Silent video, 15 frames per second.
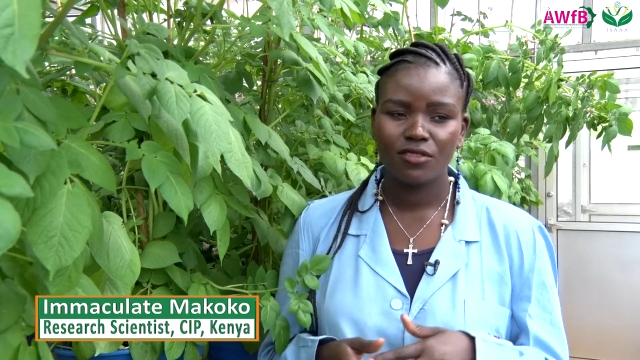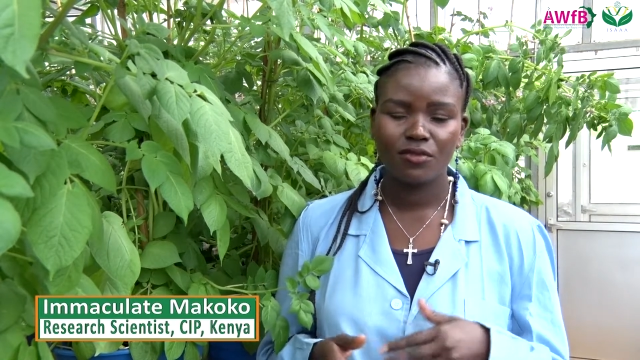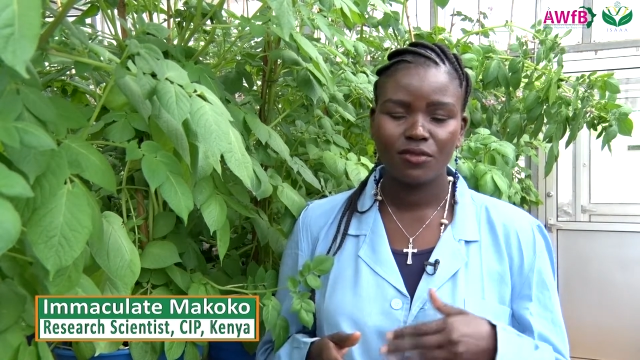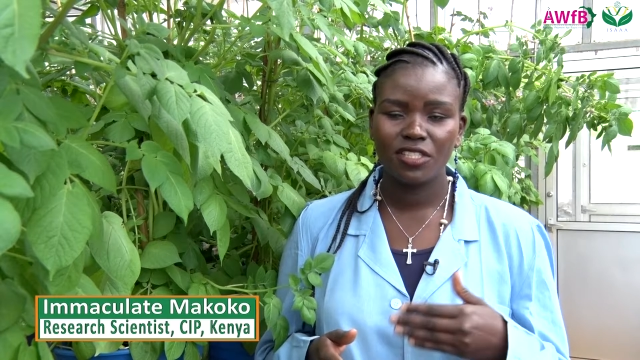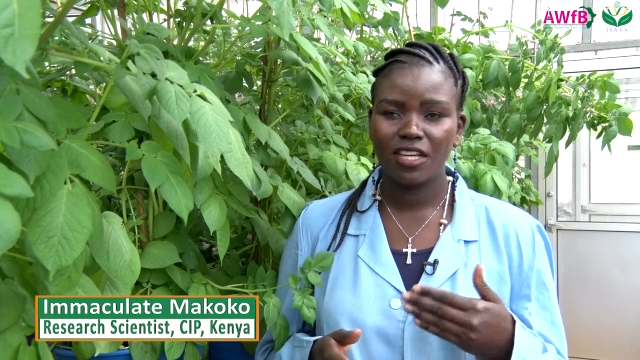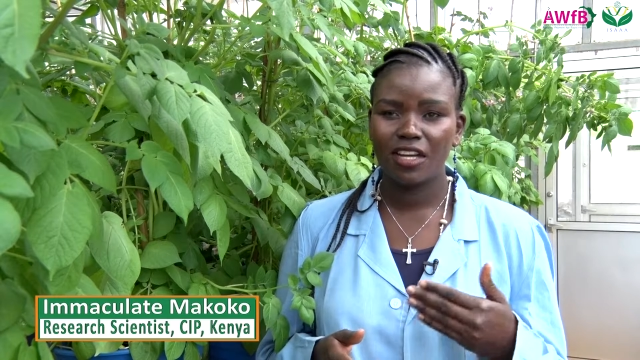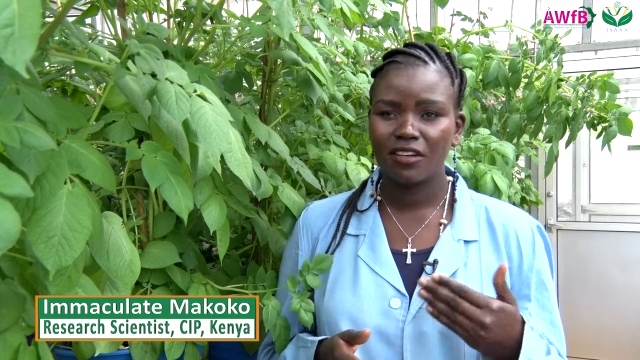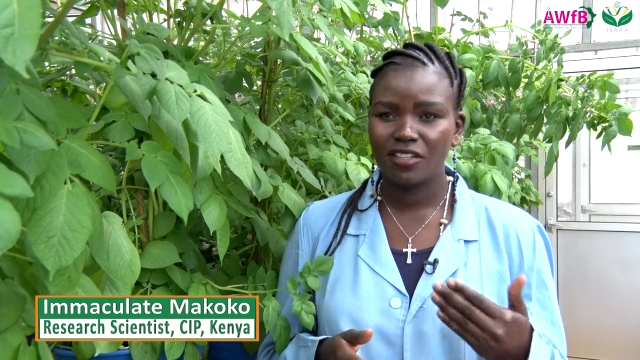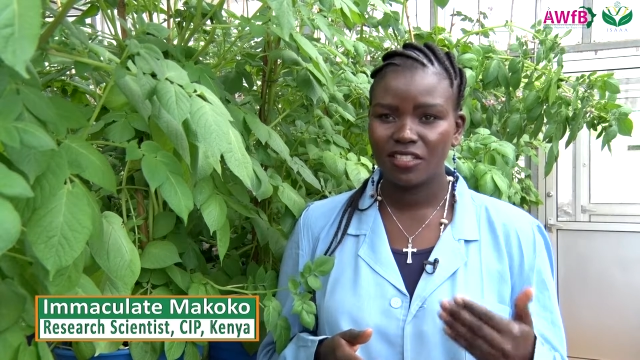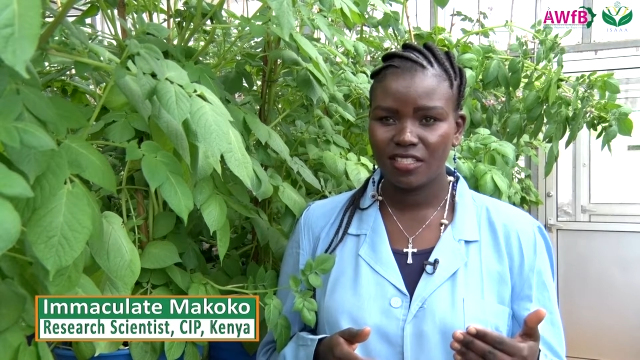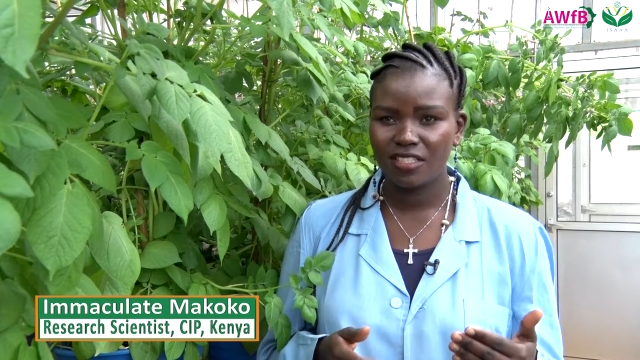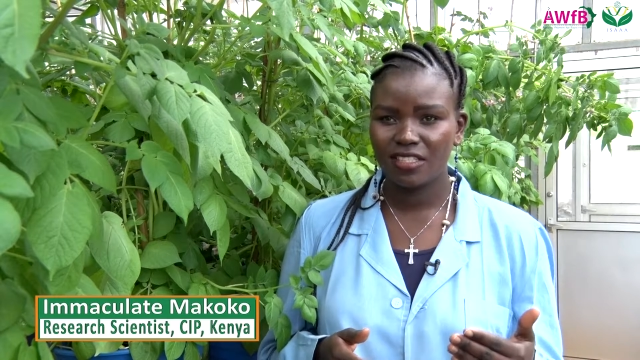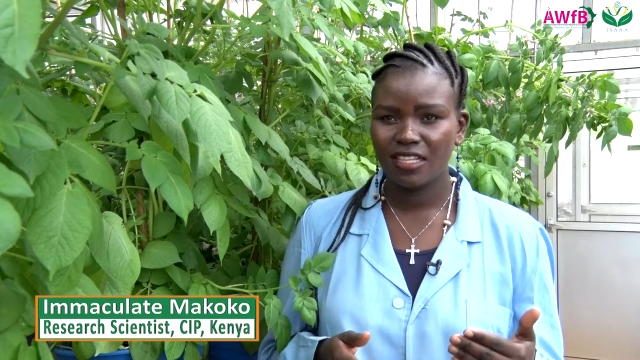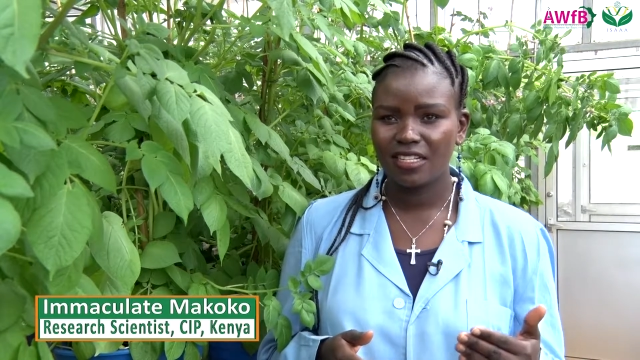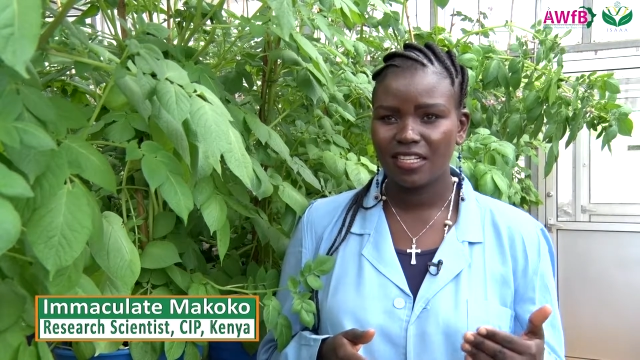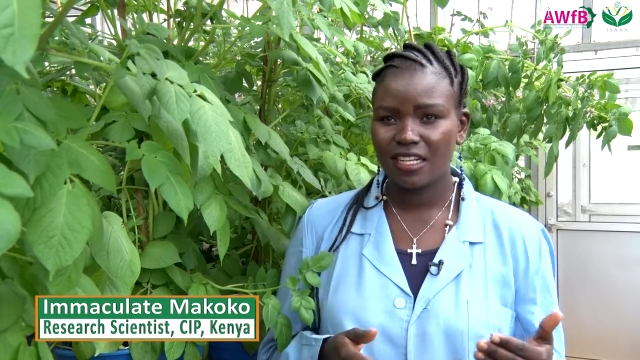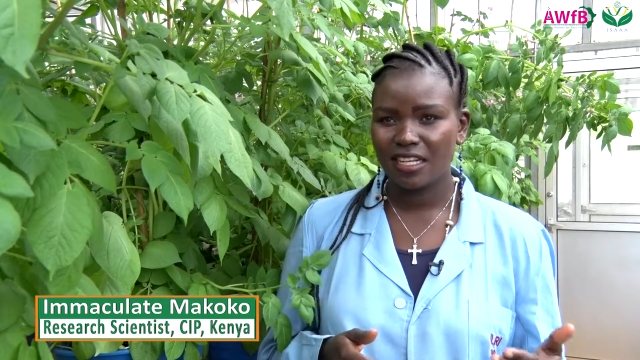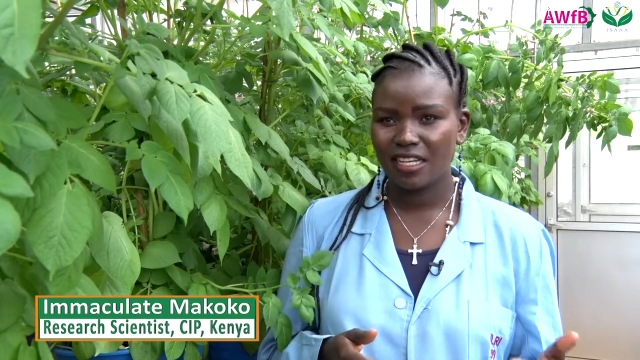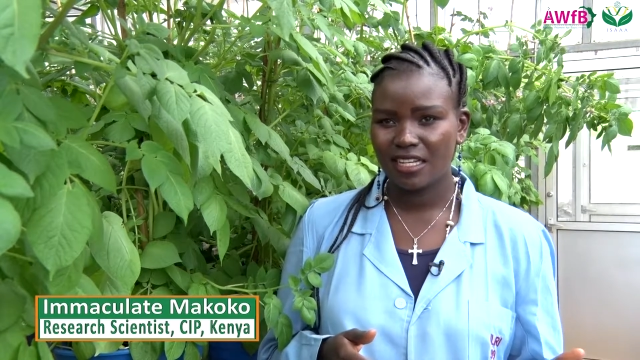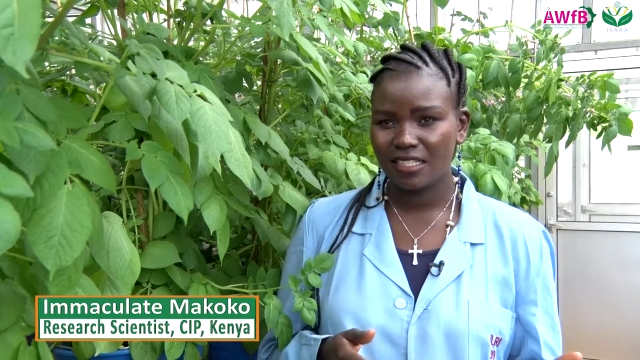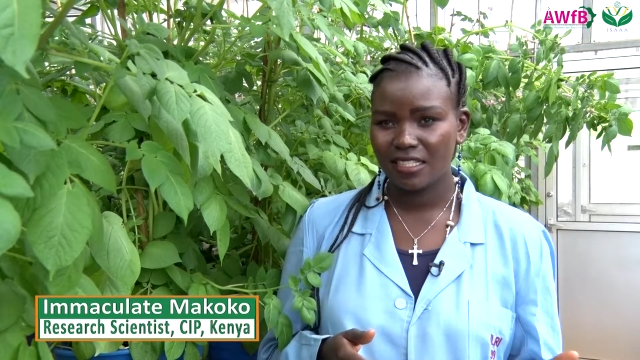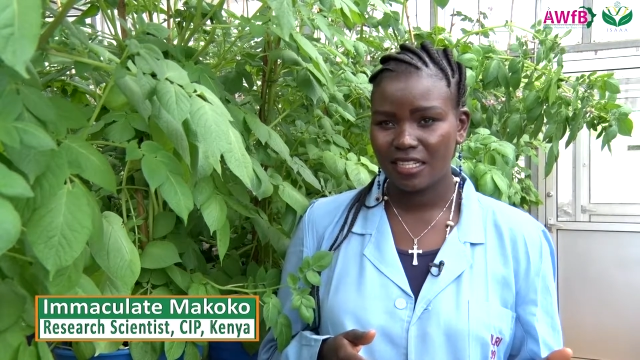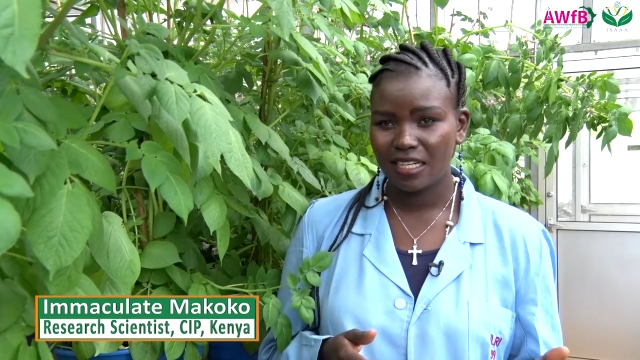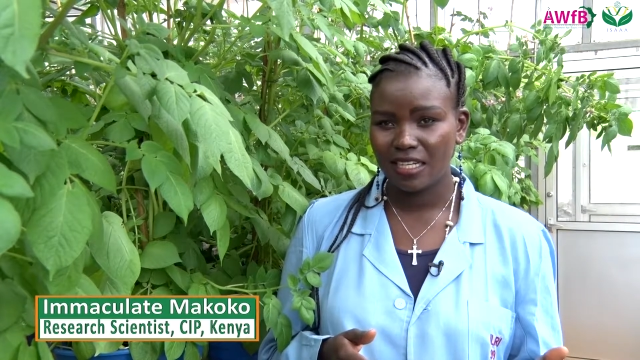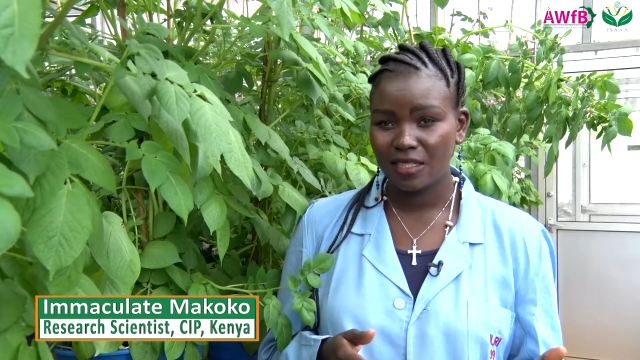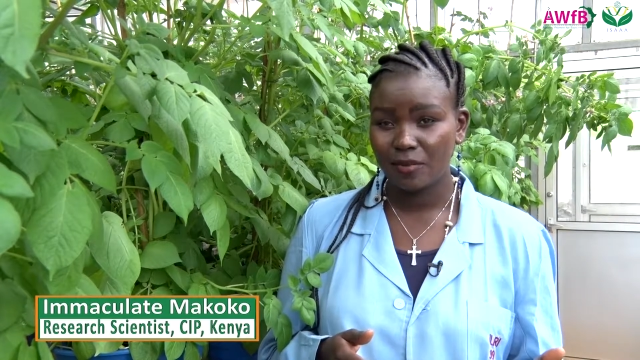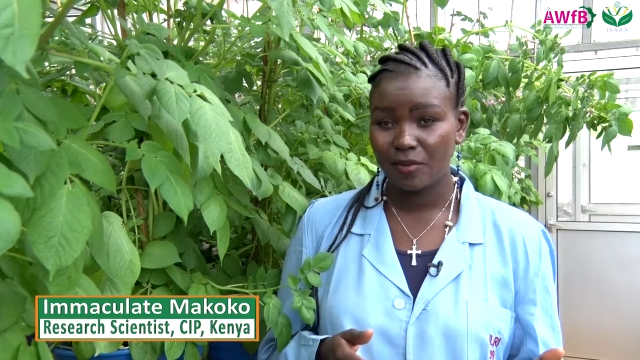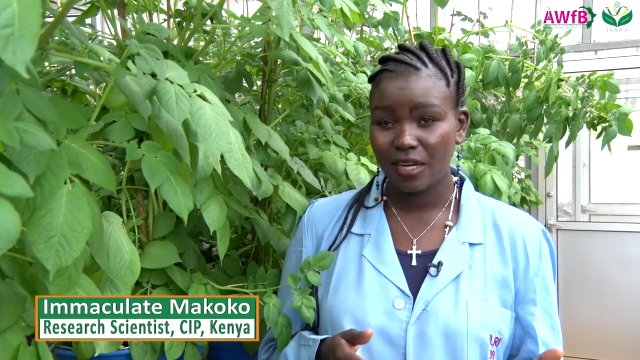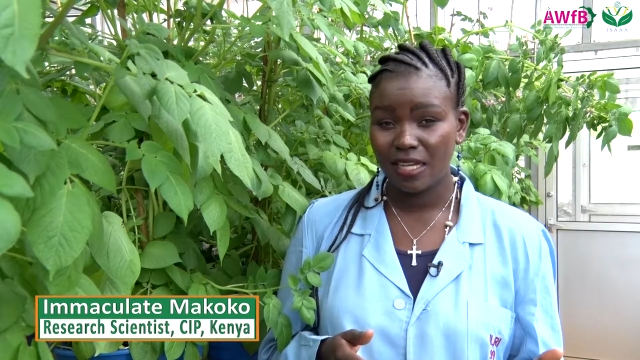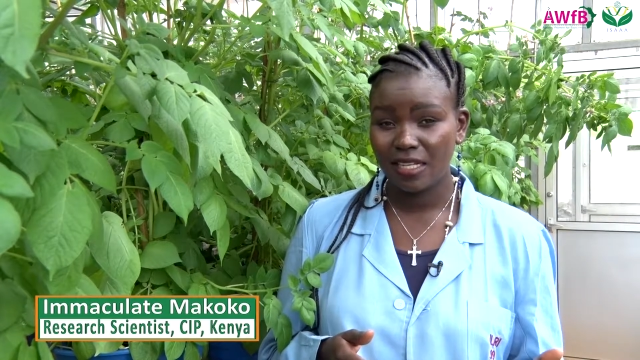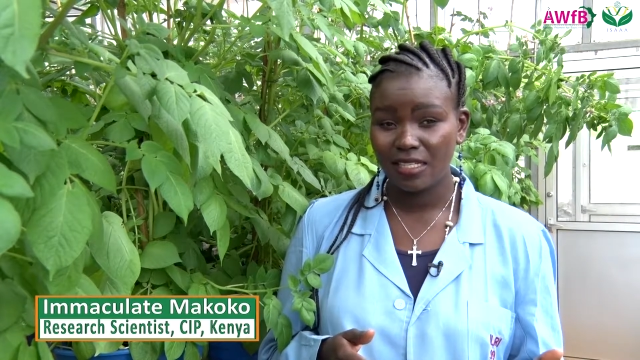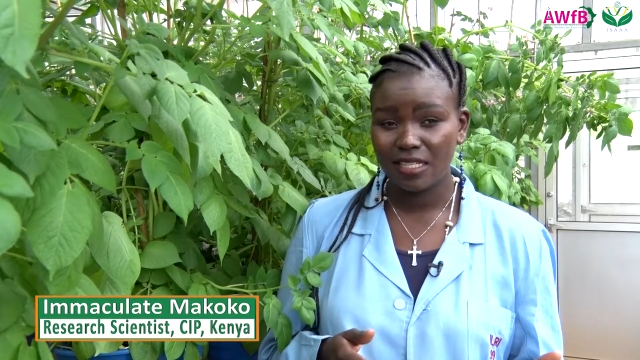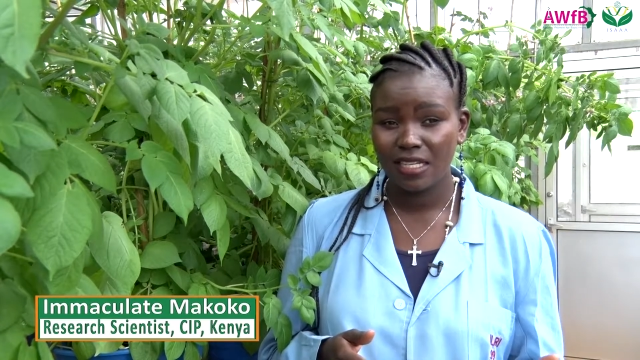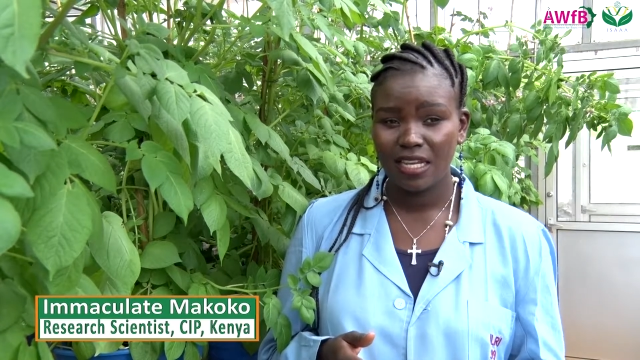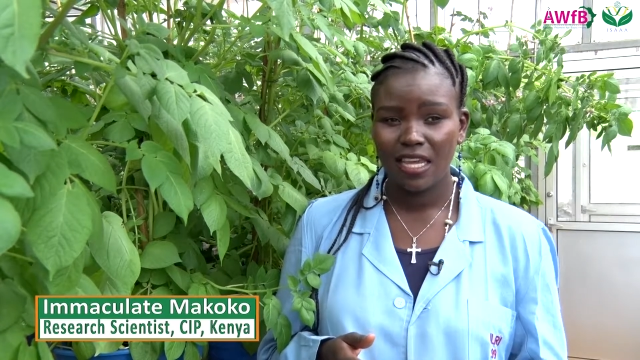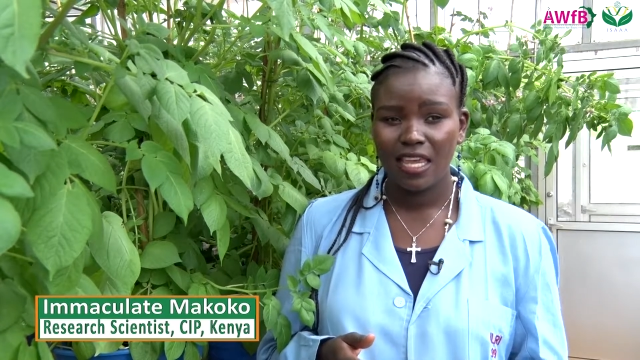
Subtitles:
which are resistant against late blight.